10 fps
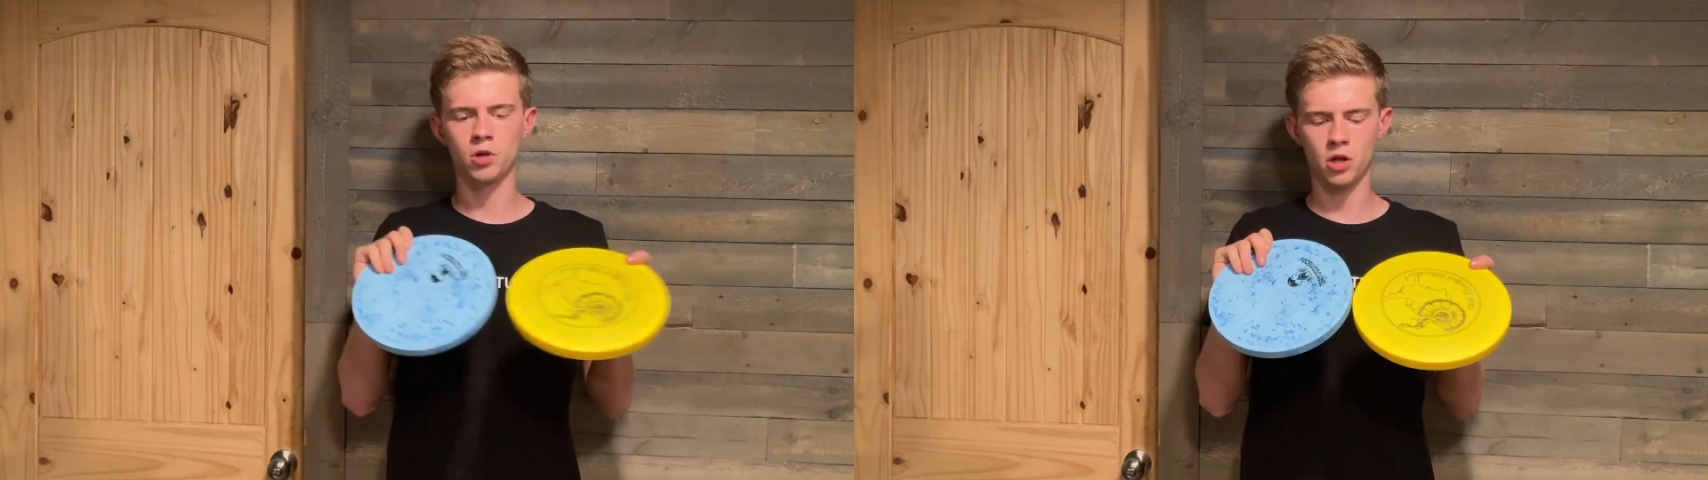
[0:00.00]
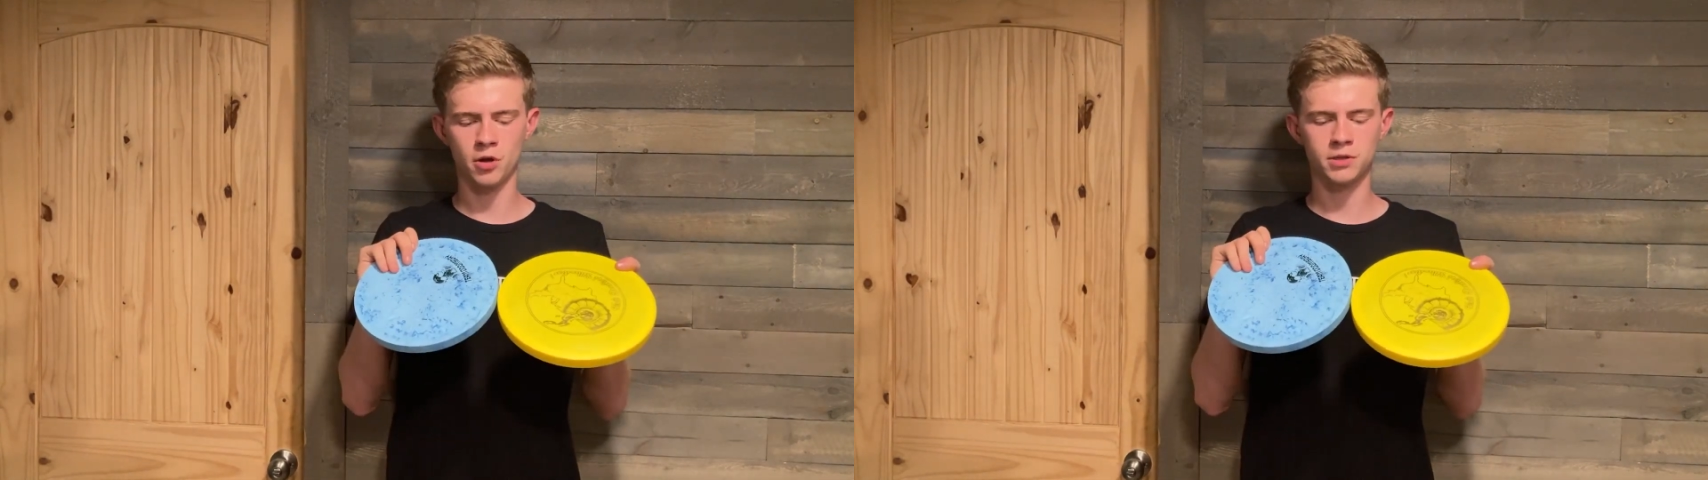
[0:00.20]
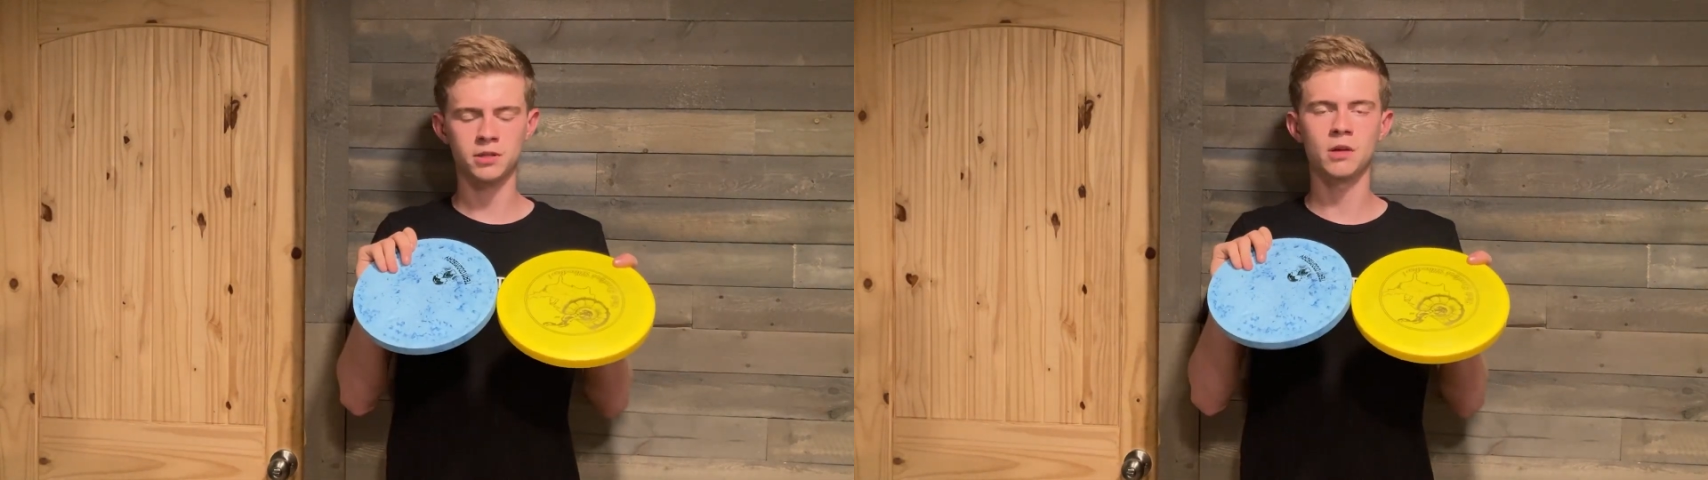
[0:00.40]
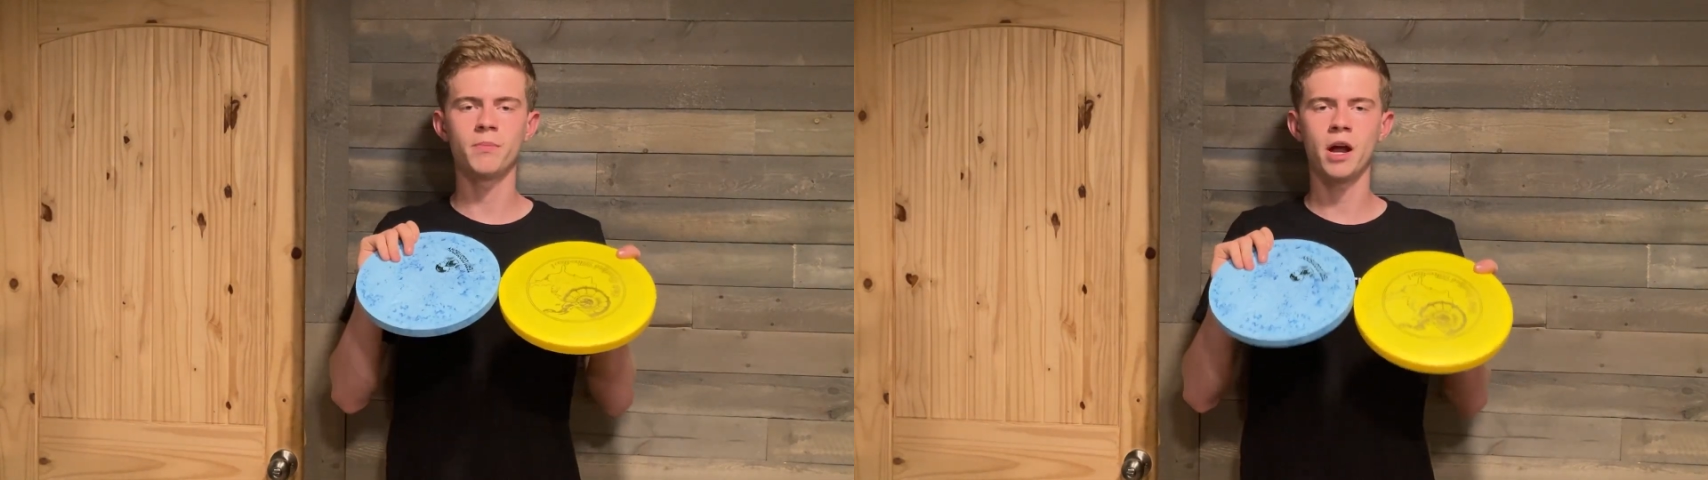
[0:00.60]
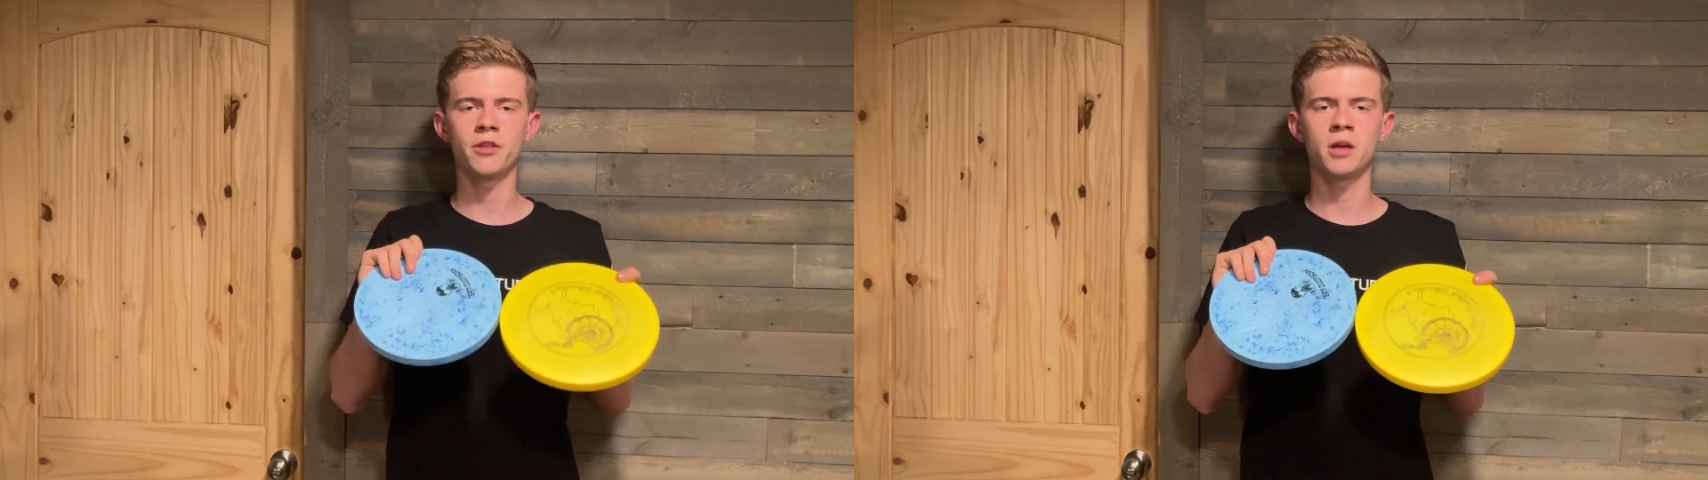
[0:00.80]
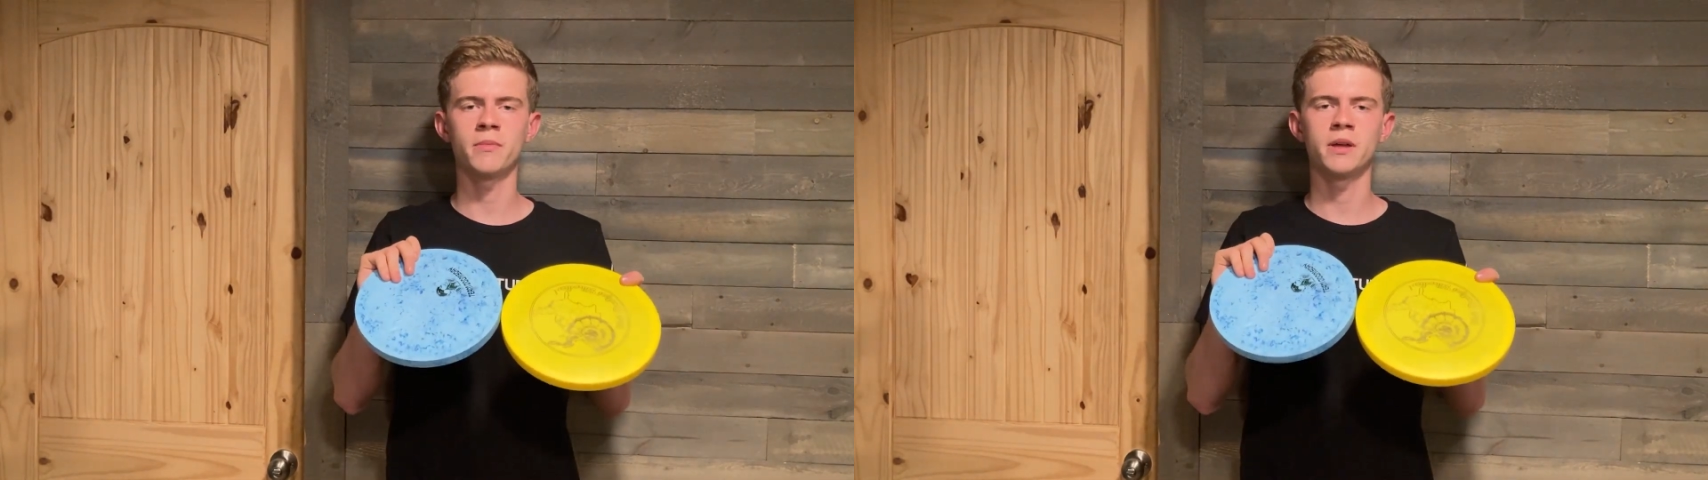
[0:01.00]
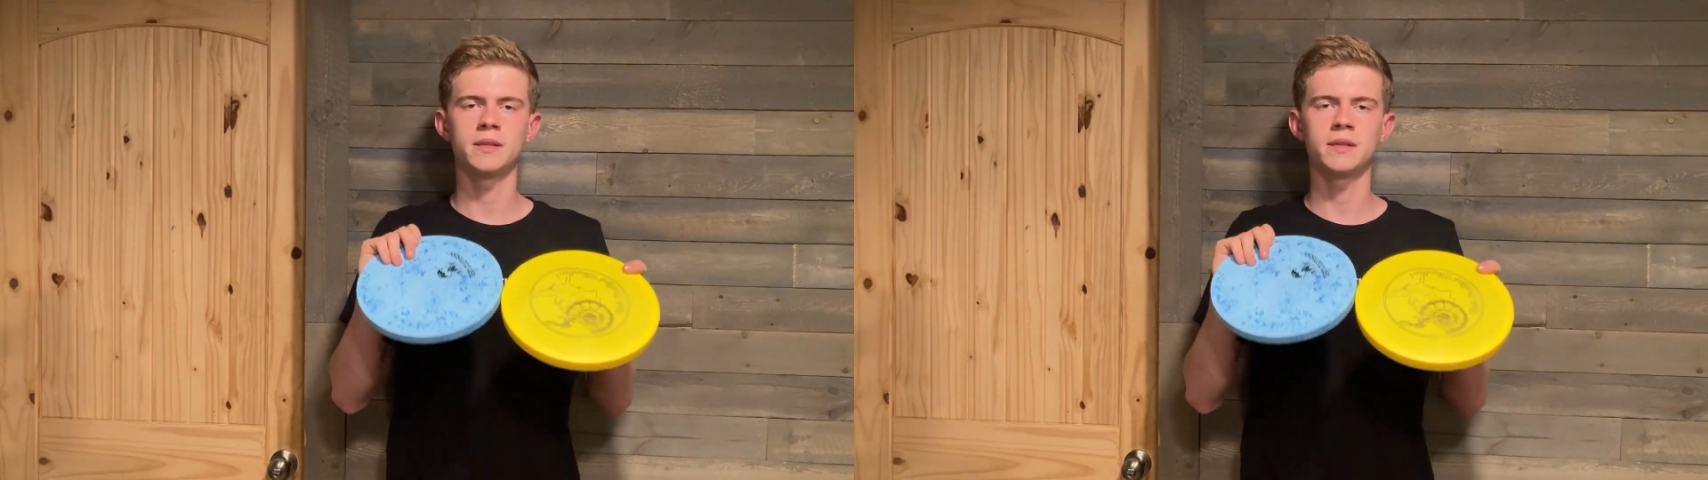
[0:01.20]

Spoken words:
close, compare them,